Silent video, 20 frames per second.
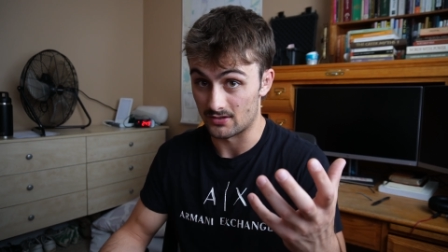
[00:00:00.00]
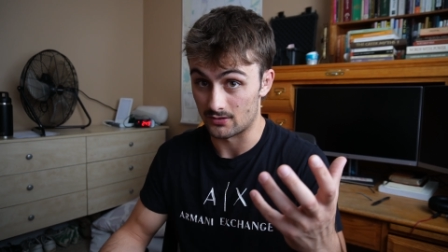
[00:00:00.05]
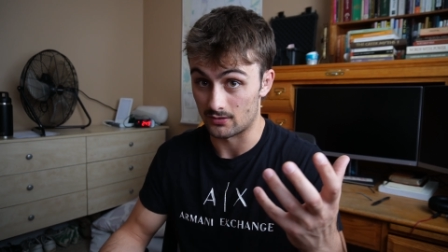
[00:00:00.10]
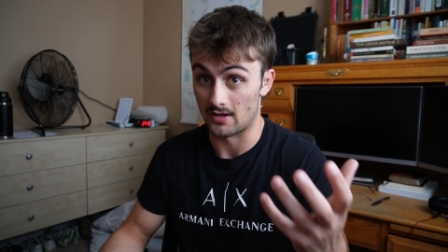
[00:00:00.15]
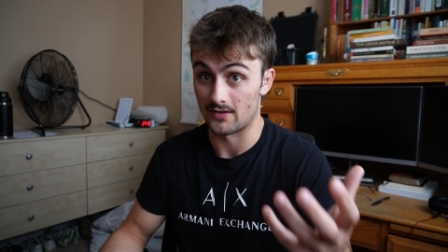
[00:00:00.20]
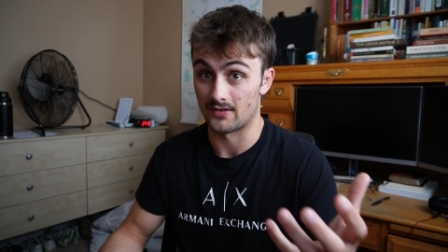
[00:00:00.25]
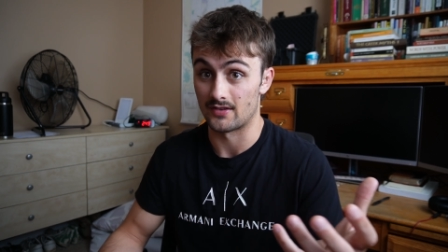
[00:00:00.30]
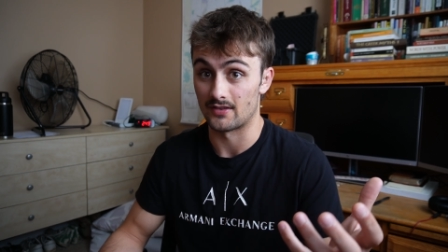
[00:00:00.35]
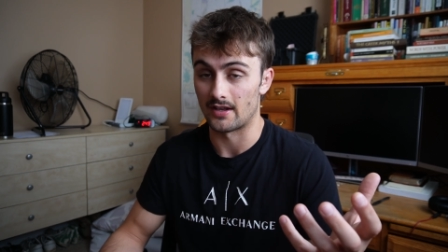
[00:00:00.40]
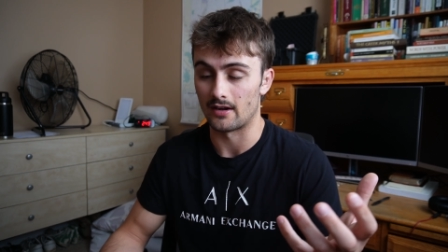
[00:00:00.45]

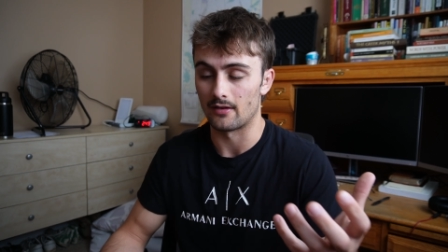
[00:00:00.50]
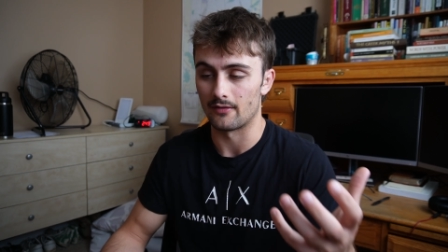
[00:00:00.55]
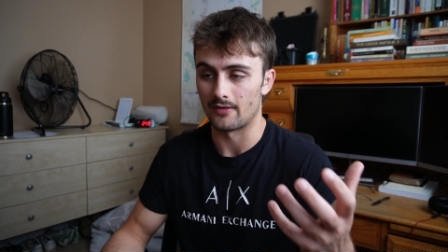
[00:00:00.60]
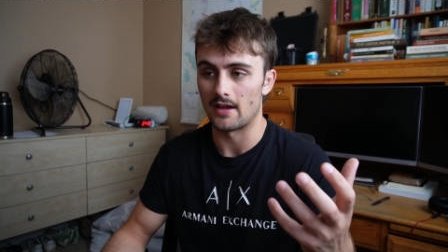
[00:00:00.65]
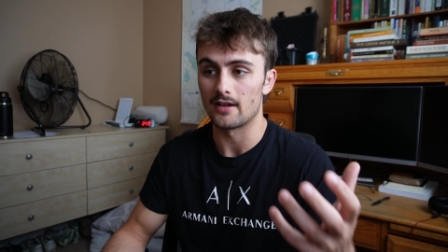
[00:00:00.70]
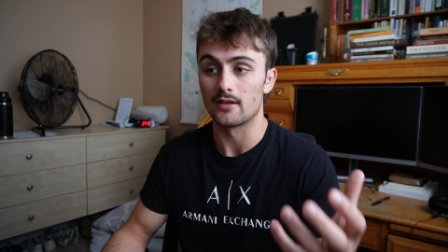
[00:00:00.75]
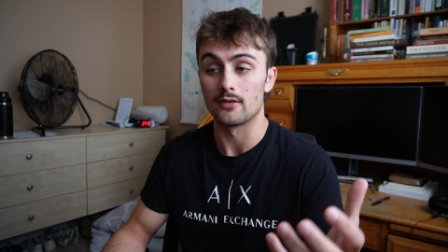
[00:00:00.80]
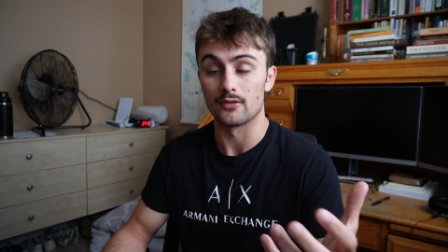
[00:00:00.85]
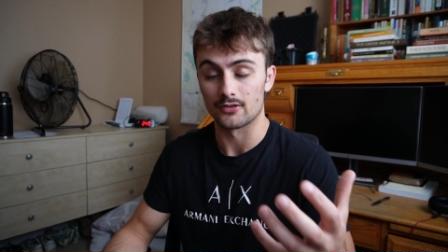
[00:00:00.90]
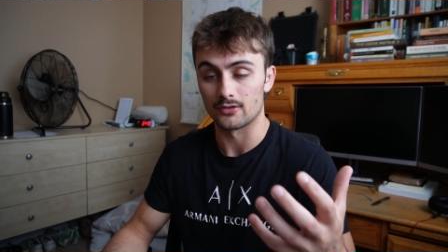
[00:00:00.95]
transcendental
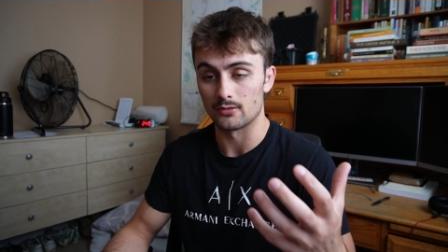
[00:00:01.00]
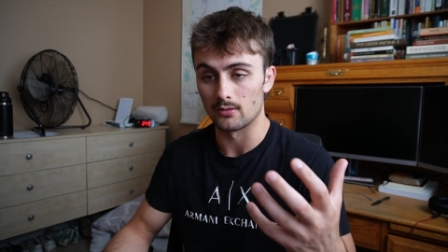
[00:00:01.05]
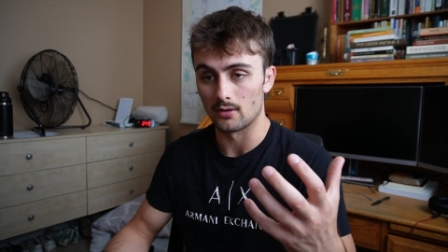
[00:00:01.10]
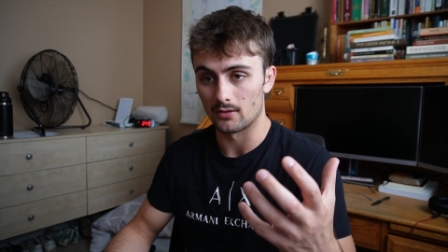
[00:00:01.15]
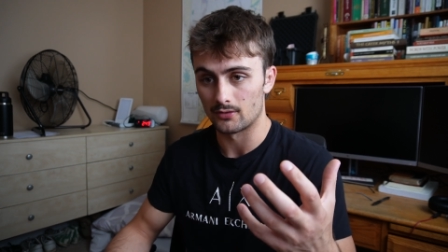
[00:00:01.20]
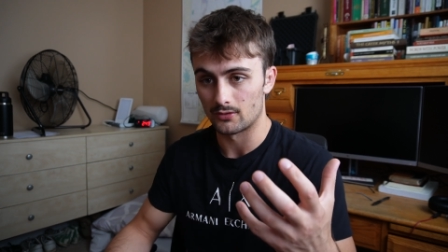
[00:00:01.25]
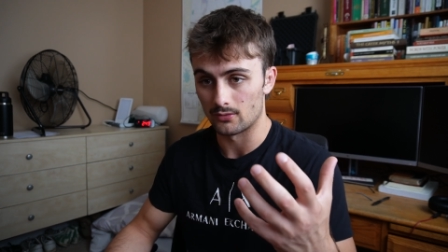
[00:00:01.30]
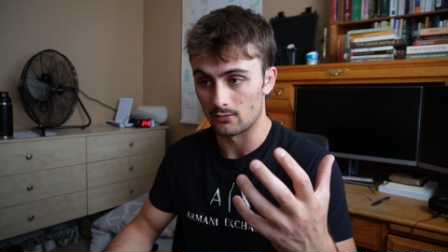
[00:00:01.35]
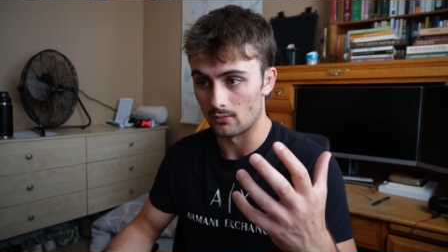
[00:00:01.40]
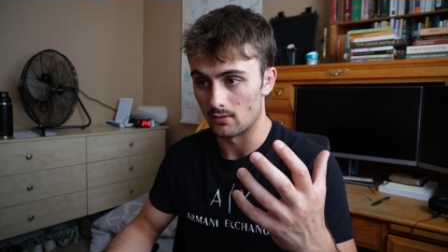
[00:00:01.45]
values
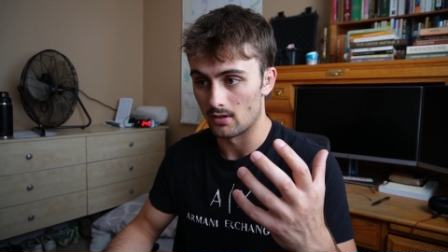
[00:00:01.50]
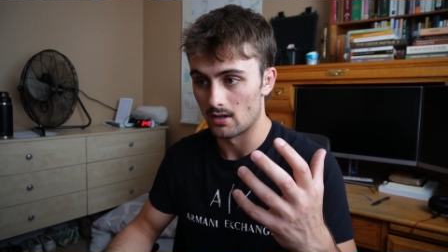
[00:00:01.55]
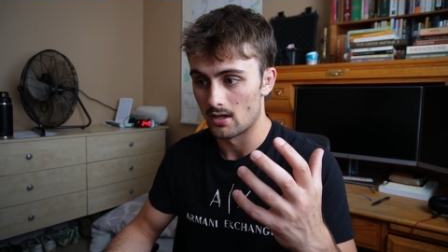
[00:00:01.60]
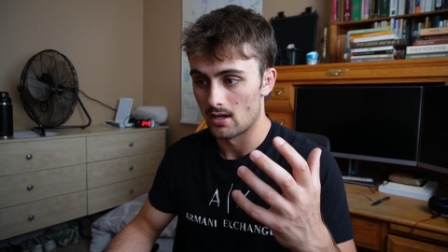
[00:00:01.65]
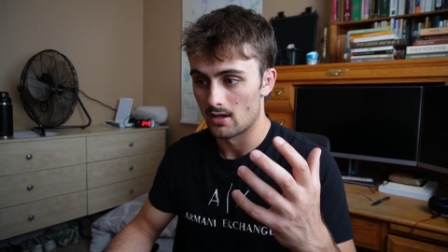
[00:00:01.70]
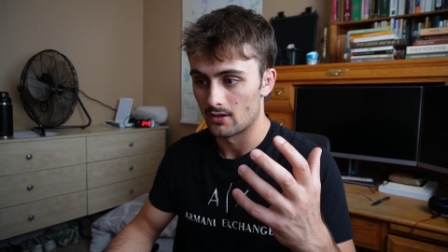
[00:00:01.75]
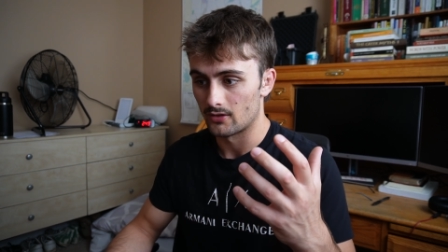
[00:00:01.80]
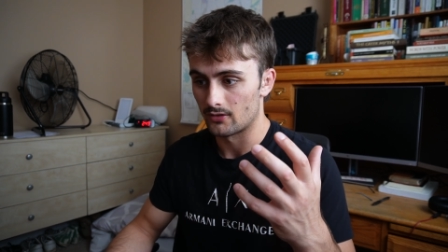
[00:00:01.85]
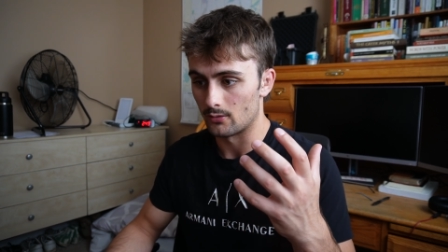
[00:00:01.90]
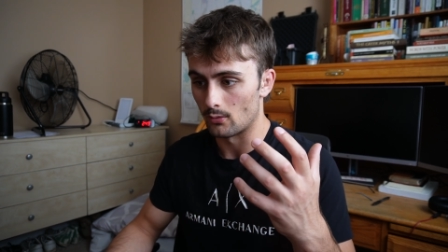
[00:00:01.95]

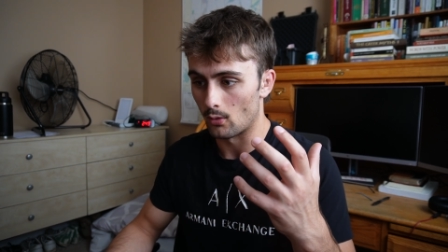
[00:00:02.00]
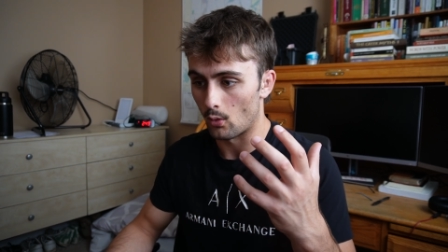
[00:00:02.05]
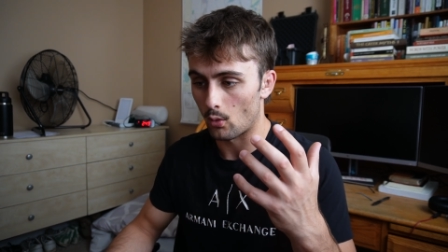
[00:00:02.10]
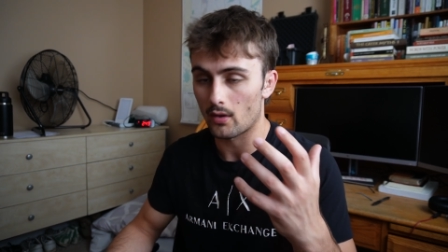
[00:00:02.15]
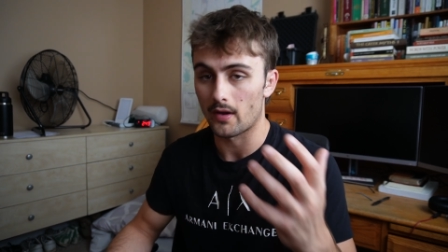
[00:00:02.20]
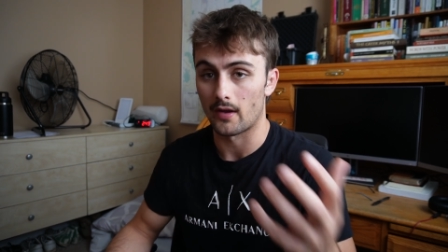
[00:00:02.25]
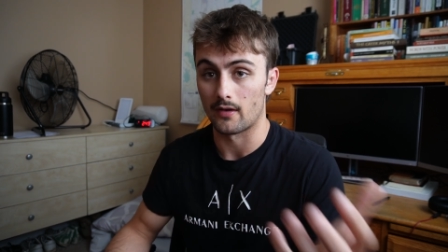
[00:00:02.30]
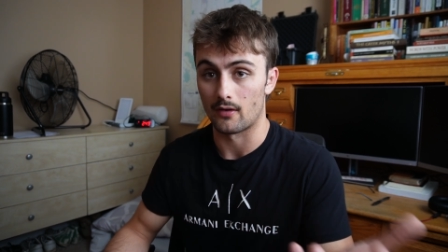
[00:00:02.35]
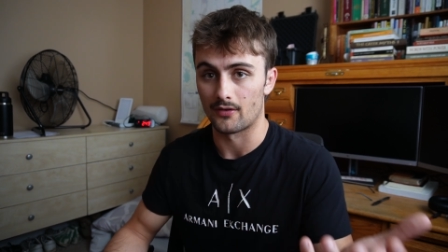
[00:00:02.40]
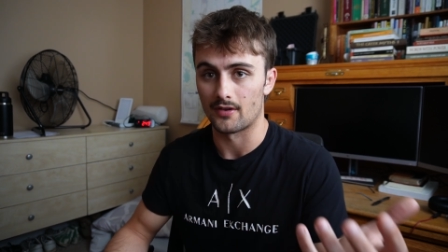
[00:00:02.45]
to
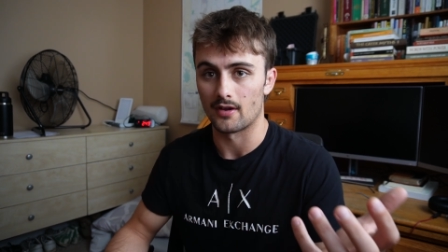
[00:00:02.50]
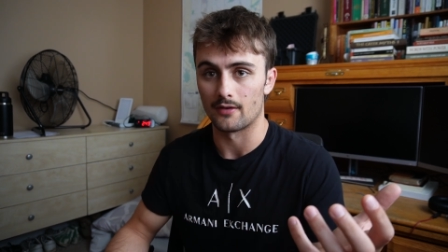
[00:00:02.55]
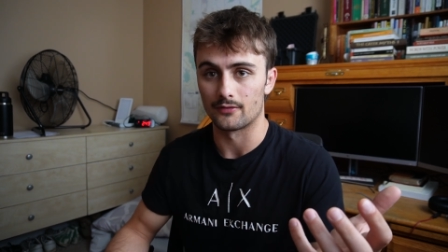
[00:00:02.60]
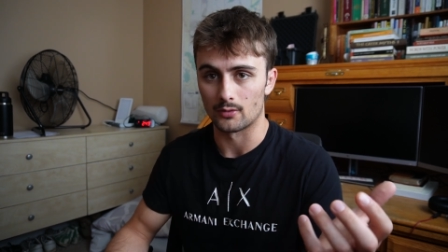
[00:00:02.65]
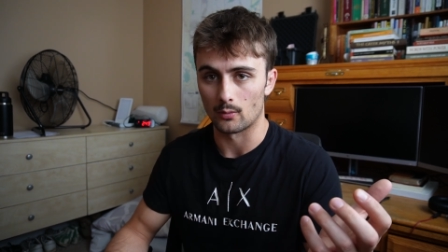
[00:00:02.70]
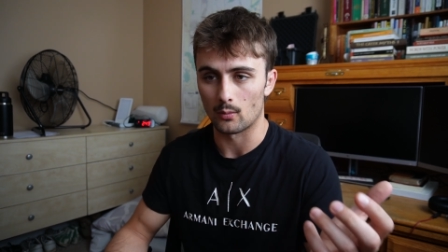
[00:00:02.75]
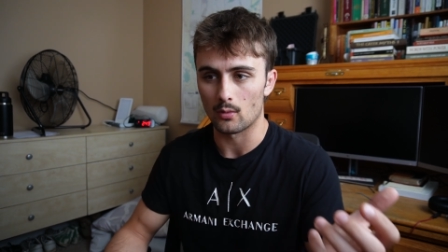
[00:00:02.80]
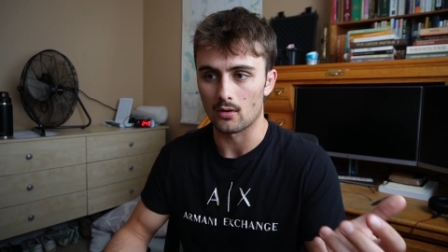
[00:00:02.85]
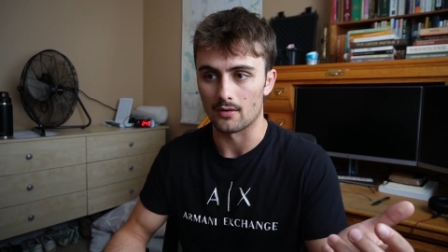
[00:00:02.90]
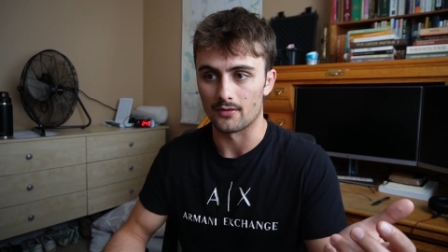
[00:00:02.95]
orient yourself
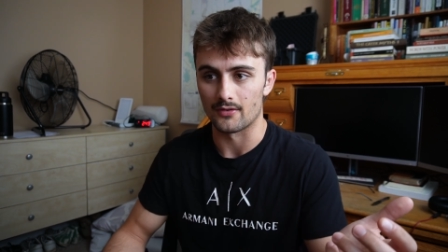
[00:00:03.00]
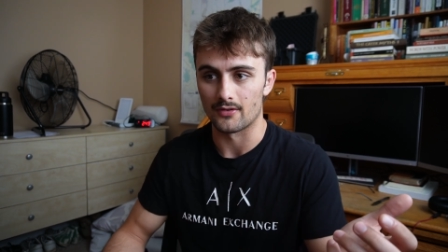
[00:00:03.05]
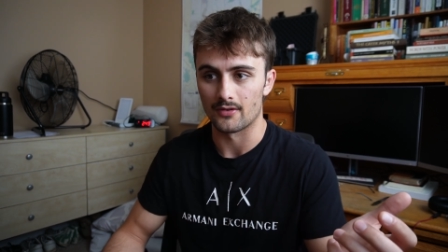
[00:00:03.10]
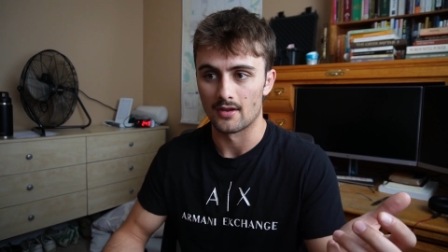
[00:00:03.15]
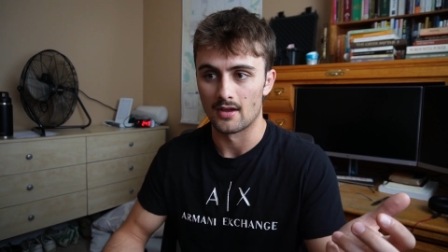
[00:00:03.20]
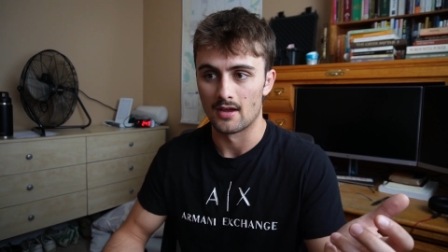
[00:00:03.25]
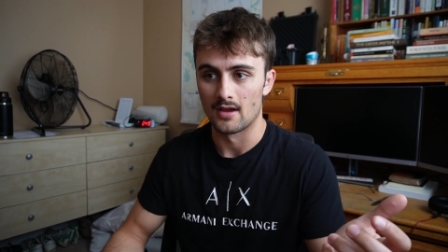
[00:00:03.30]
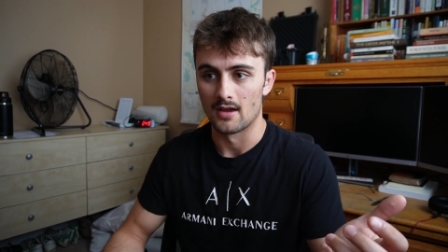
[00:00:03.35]
towards,